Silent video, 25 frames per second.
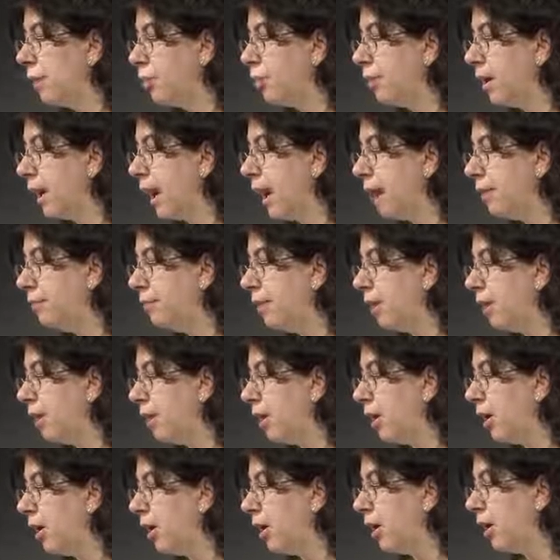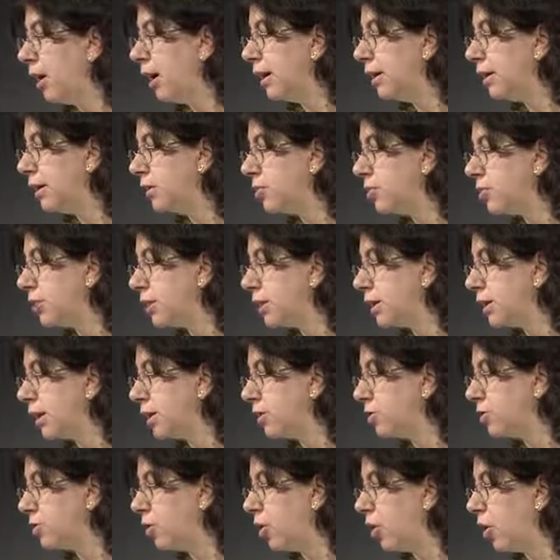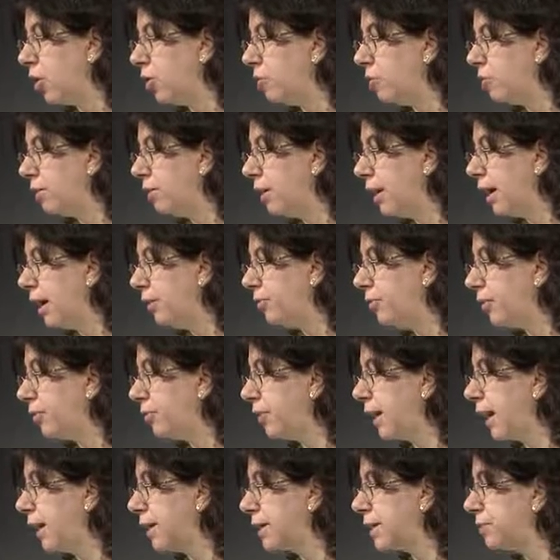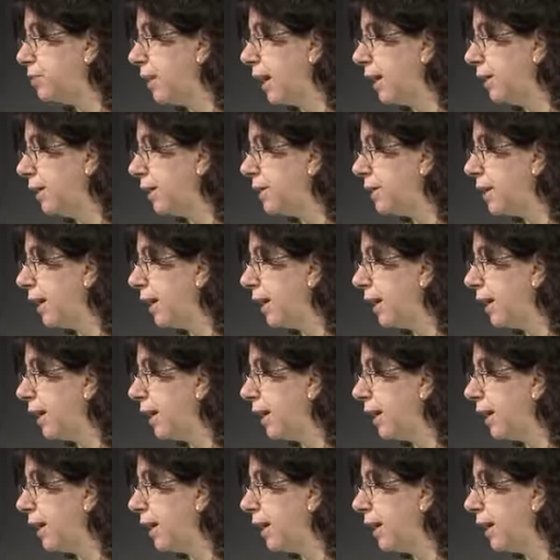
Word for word: We have here an interesting term, f of x minus